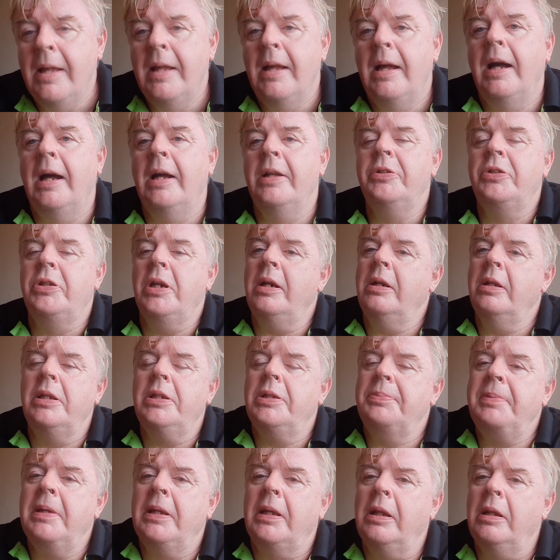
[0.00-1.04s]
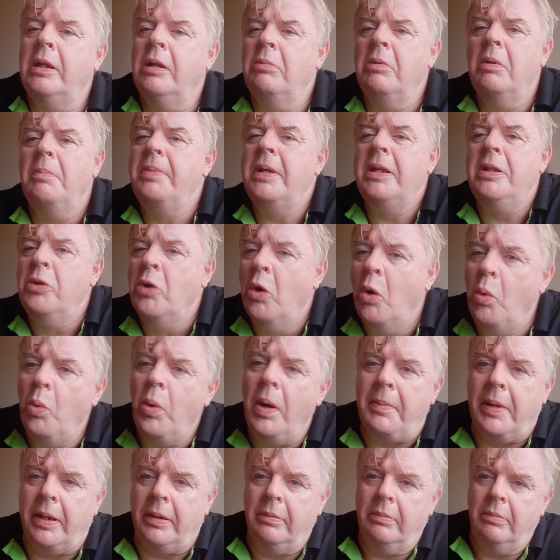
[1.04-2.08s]
And generally speaking, there will be no
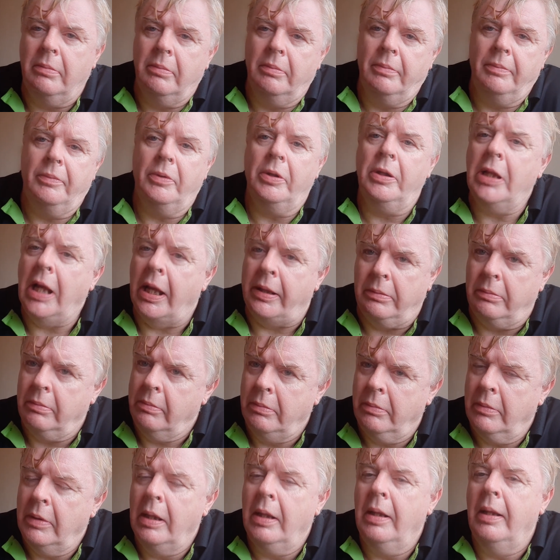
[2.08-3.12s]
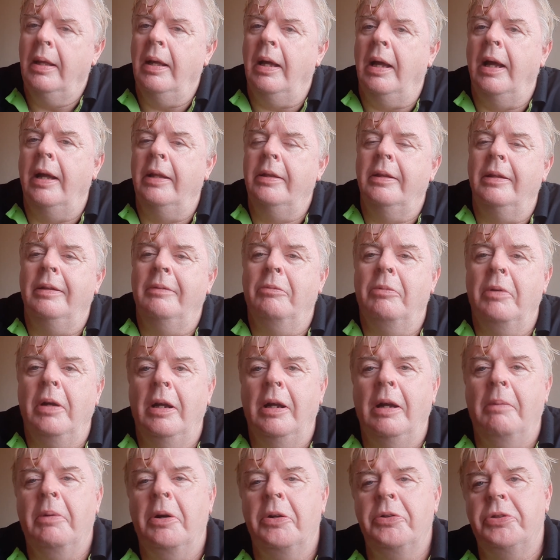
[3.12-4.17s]
women, none,
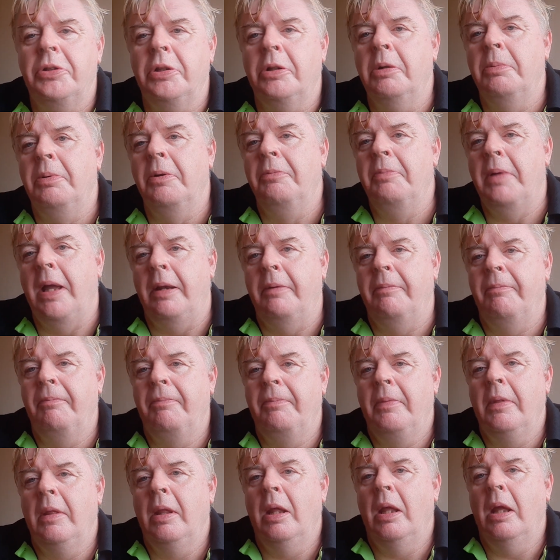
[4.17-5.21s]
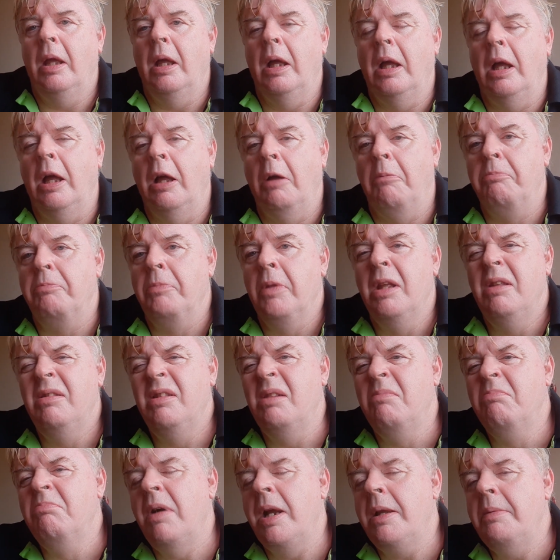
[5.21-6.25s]
amongst a group of men.
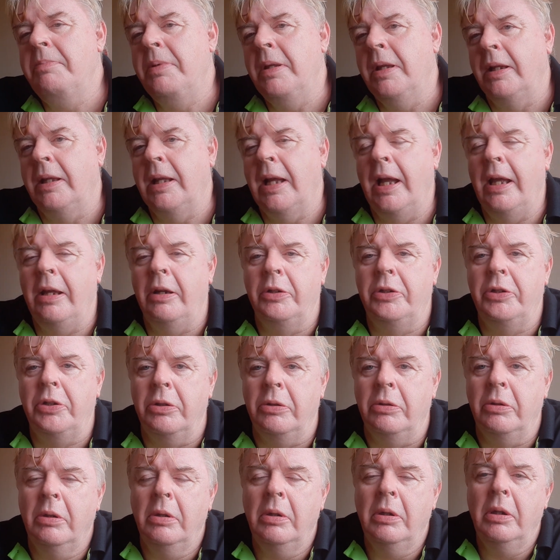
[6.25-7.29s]
There might be a guy or two